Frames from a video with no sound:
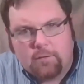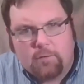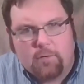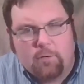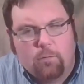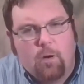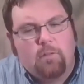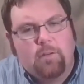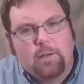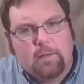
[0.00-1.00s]
in a
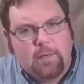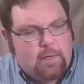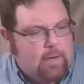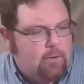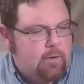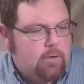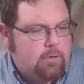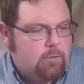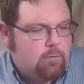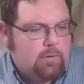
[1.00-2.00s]
well-ventilated area and
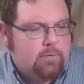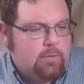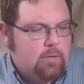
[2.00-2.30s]
you don't leave it